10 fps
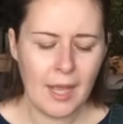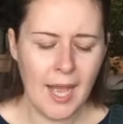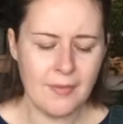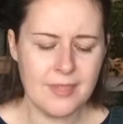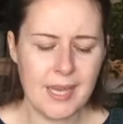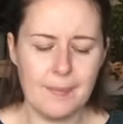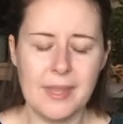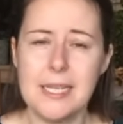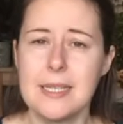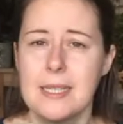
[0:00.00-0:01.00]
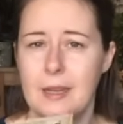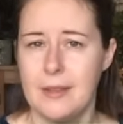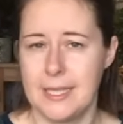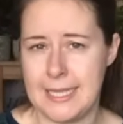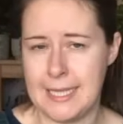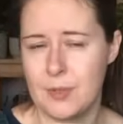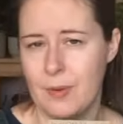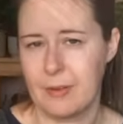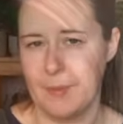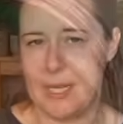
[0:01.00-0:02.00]
And um, these the seeds were
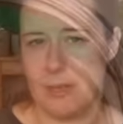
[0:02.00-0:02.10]
from the